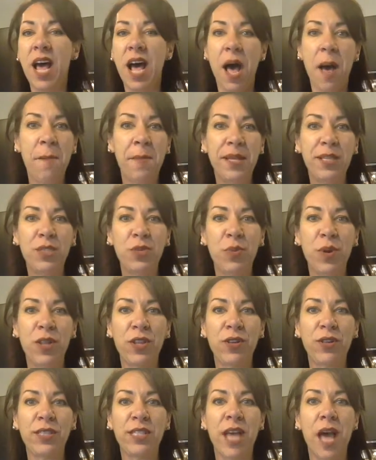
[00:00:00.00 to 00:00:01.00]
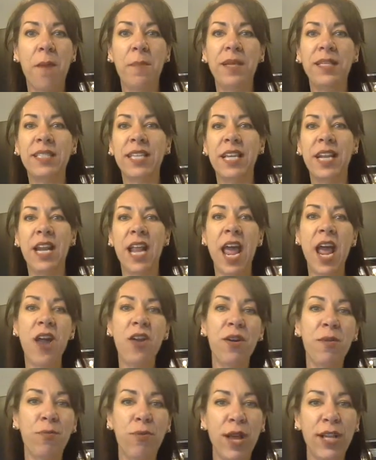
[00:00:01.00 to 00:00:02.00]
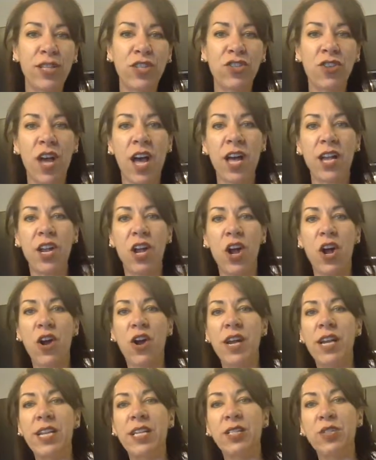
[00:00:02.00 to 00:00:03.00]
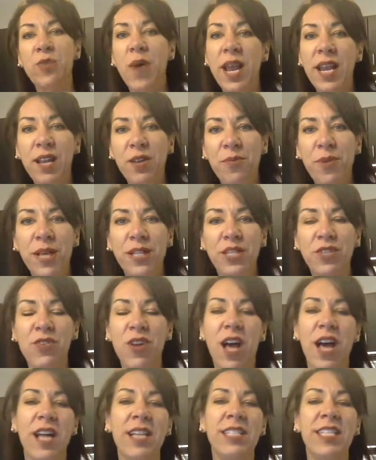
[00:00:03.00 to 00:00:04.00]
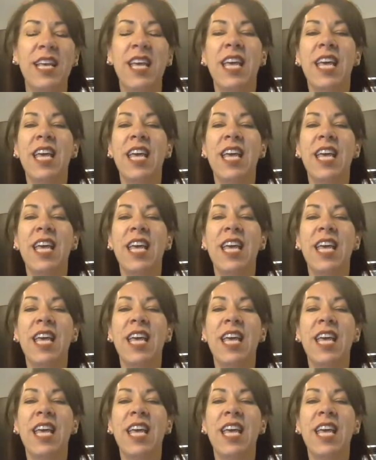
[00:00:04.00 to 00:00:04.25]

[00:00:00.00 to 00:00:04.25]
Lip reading: hummus, whether it's hummus in an Arab restaurant or an Israeli restaurant,